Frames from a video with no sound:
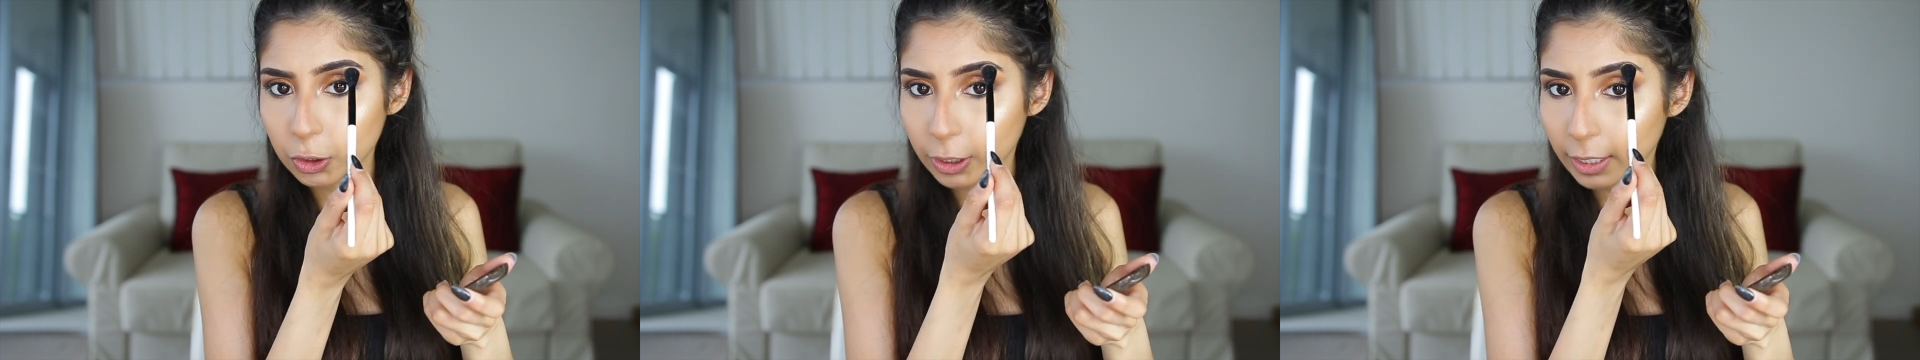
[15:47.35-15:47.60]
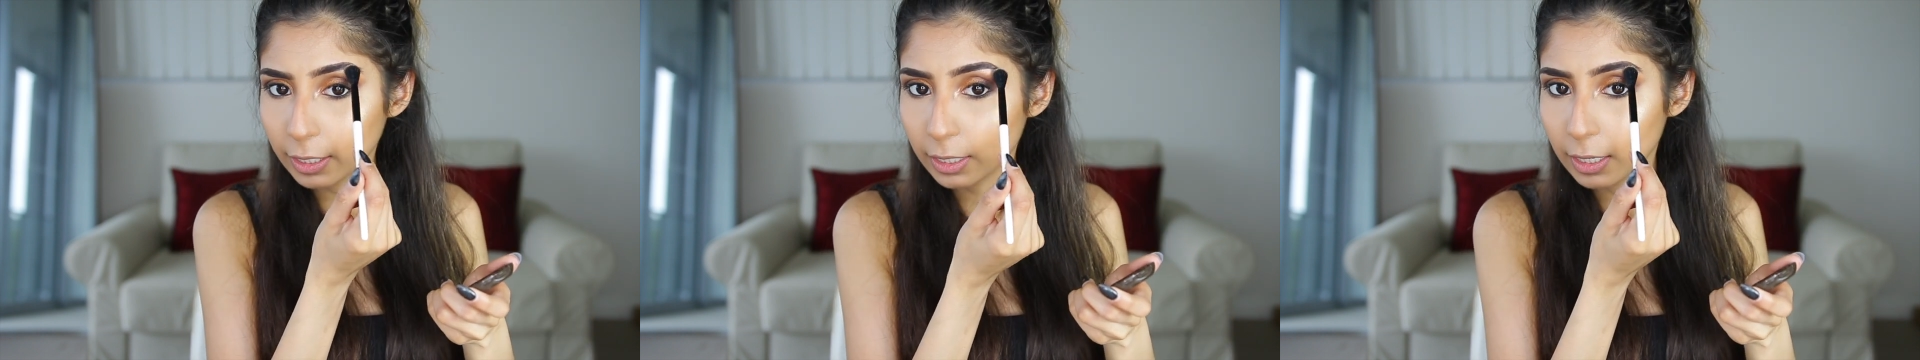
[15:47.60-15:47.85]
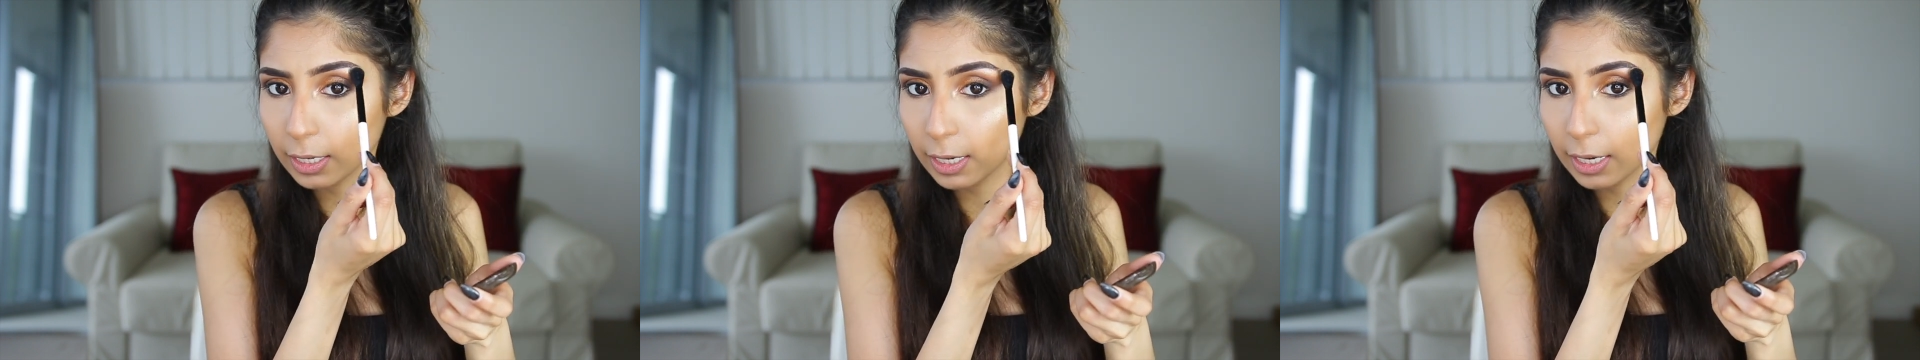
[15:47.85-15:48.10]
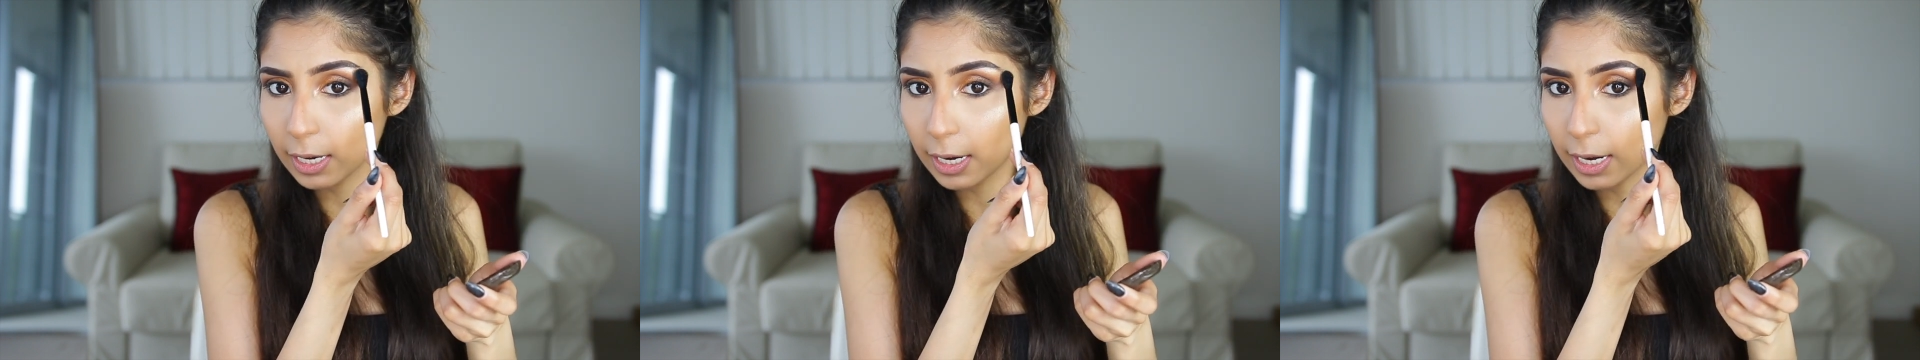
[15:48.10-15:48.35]
trick,
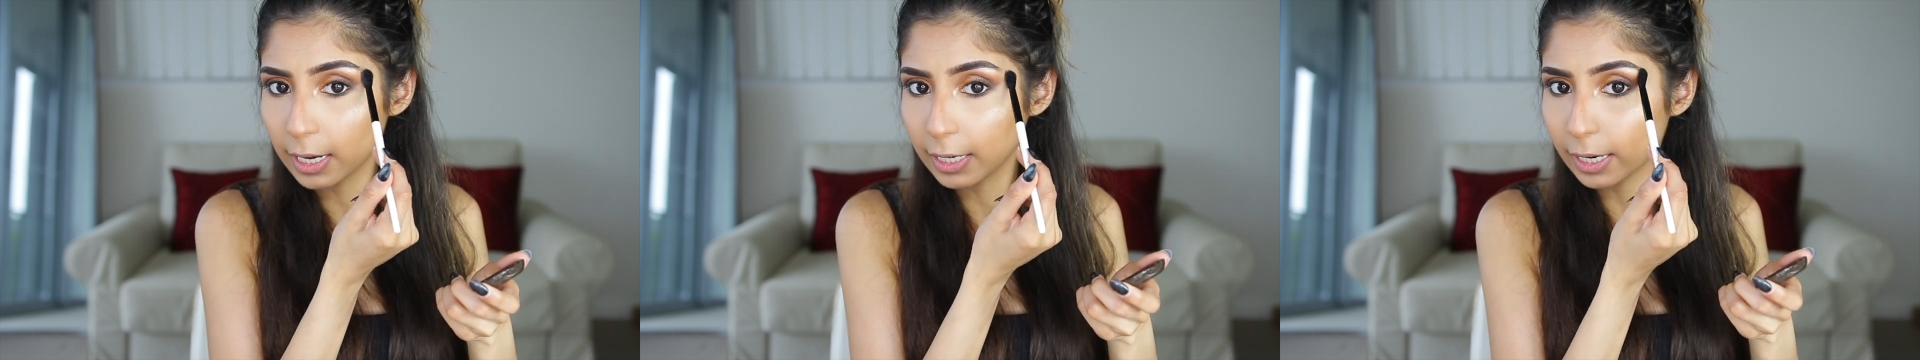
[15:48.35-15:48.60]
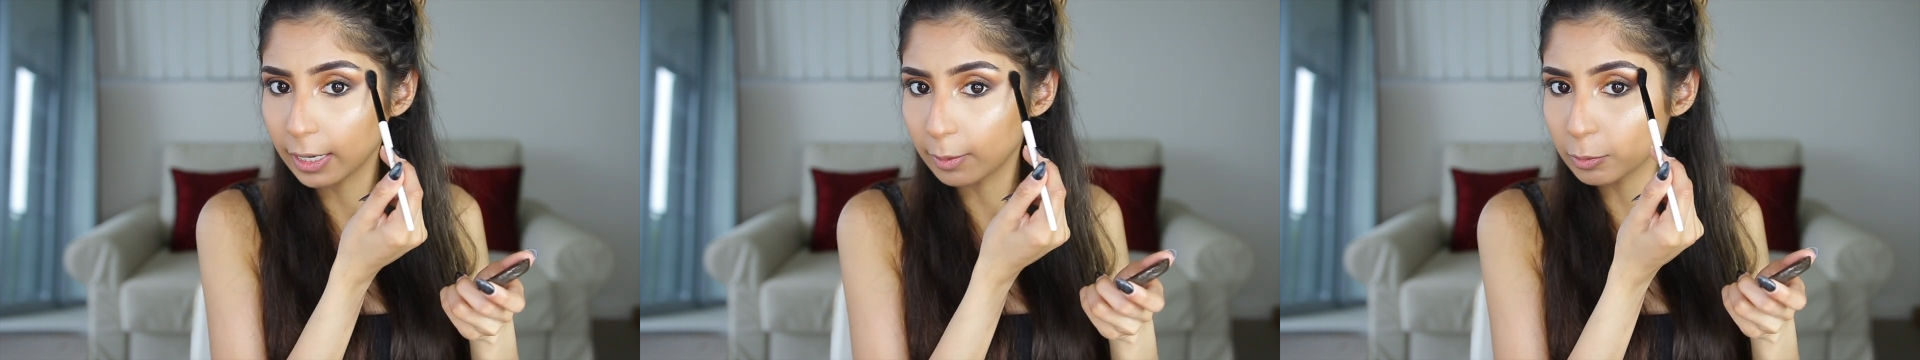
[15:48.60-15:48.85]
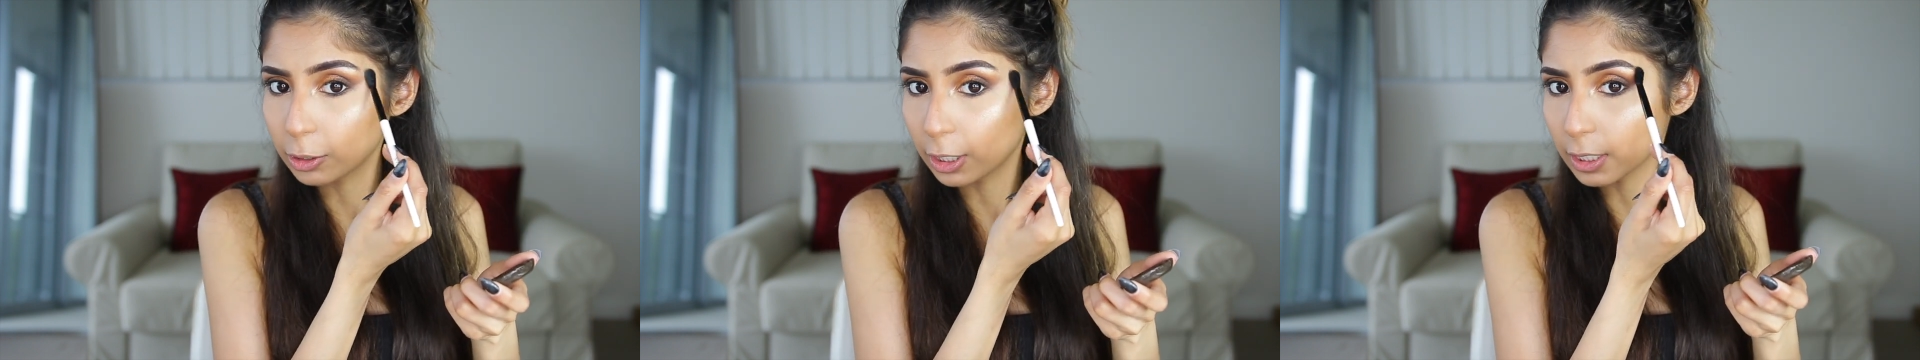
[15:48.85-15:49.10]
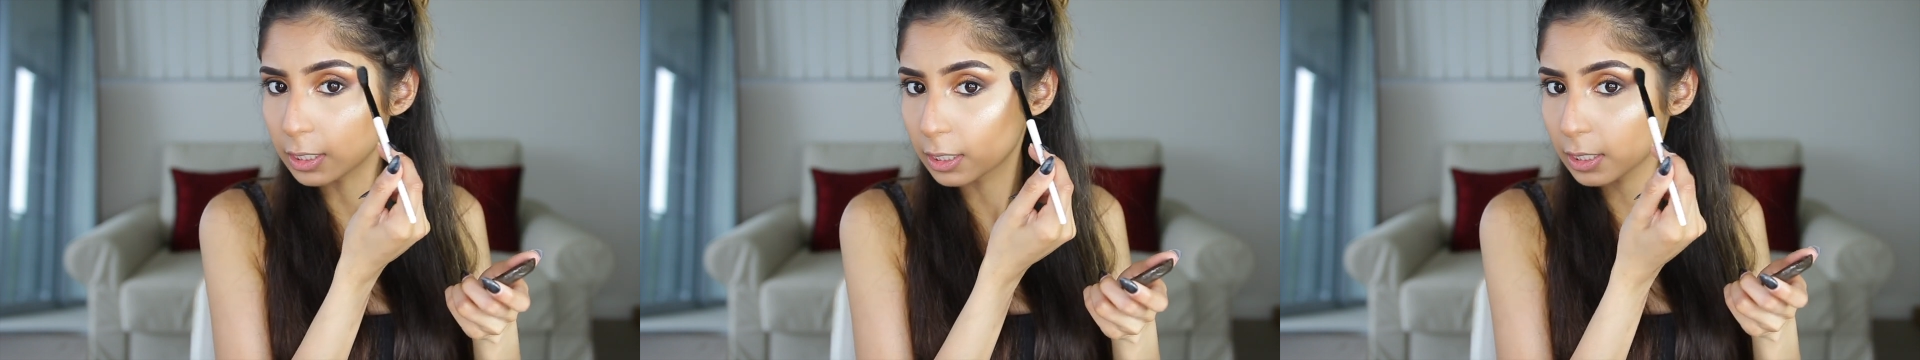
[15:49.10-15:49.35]
and I am
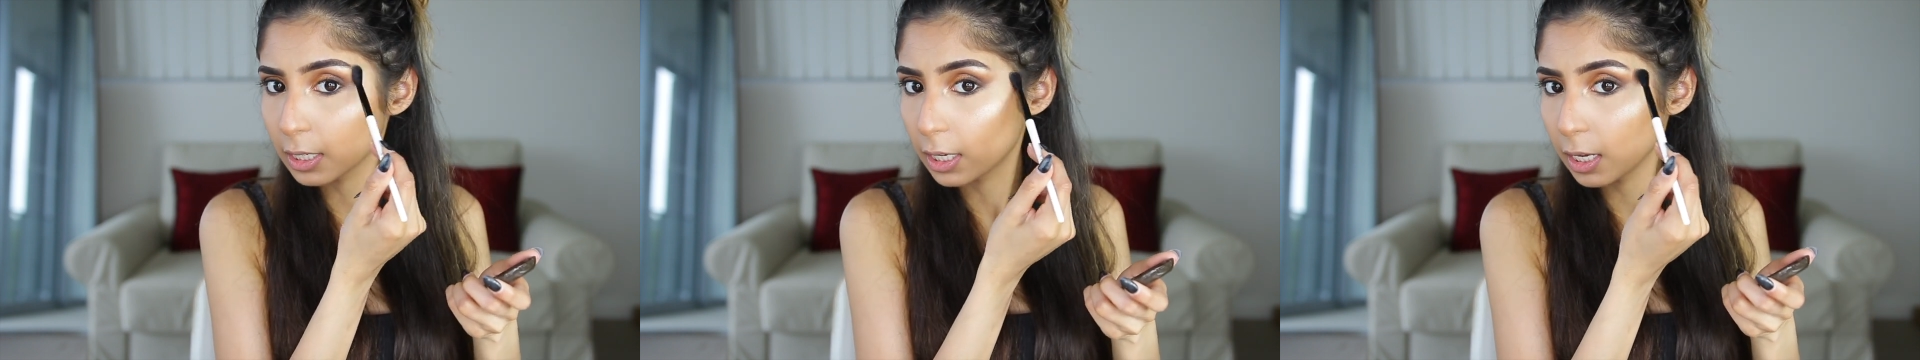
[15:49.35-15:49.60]
just